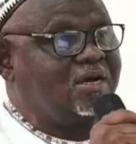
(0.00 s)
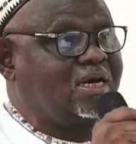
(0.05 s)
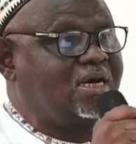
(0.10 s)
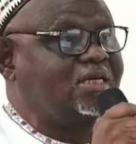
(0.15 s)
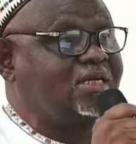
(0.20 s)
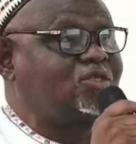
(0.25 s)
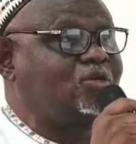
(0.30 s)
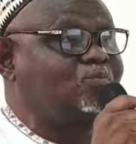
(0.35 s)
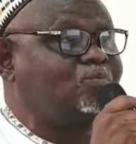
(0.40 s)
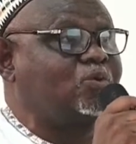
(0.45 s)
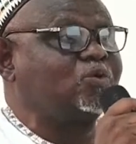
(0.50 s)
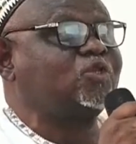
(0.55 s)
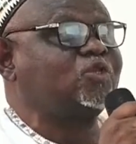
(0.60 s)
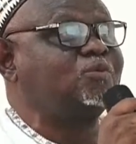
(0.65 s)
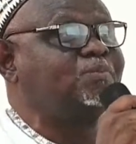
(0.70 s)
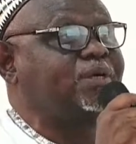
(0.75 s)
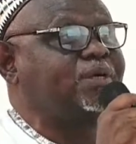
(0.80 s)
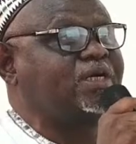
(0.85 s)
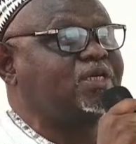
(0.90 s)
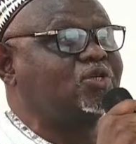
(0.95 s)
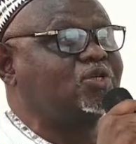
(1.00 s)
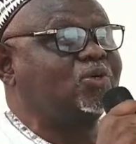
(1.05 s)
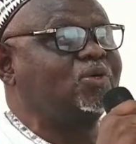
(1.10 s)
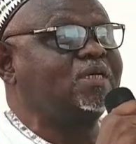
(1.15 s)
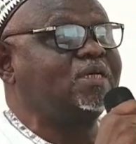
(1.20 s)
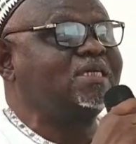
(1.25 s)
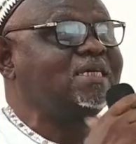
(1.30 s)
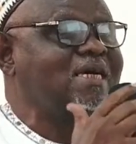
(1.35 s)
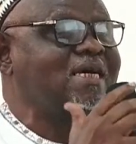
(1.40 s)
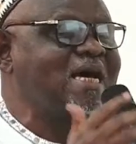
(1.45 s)
are supposed to be
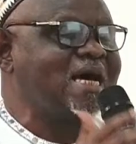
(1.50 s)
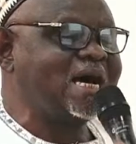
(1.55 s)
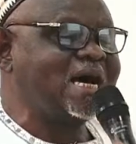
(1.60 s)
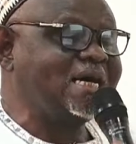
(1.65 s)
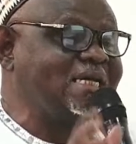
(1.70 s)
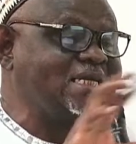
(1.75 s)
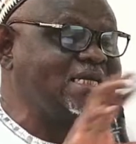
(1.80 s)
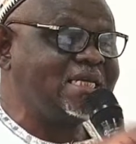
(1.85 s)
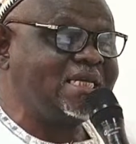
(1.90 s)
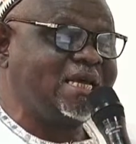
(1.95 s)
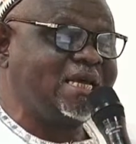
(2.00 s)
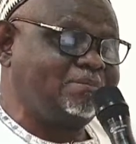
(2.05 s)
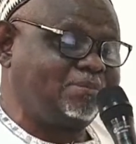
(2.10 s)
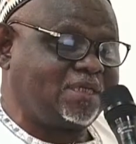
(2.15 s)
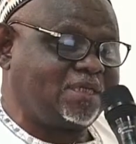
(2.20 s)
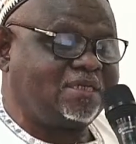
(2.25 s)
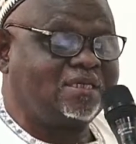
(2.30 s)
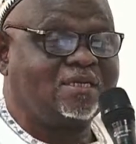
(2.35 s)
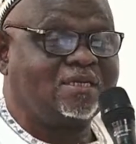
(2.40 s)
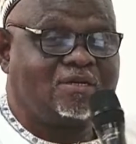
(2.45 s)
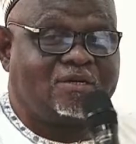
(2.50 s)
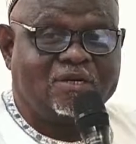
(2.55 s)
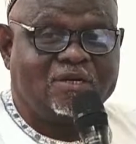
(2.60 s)
returned and kept